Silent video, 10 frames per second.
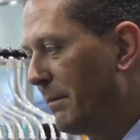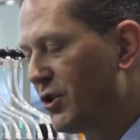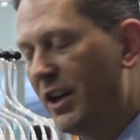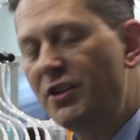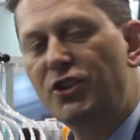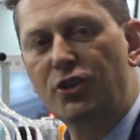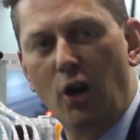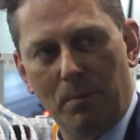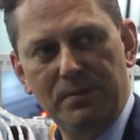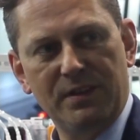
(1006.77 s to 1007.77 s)
the machine
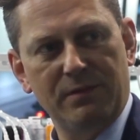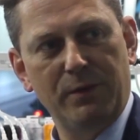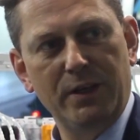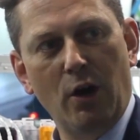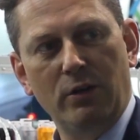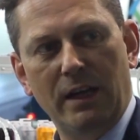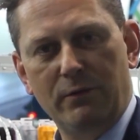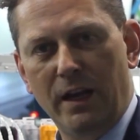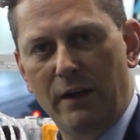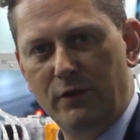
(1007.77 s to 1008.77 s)
stops, we know that
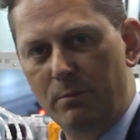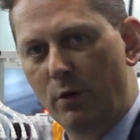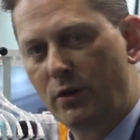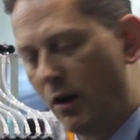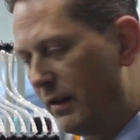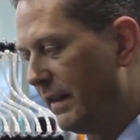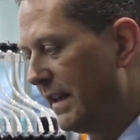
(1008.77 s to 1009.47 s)
we have to put on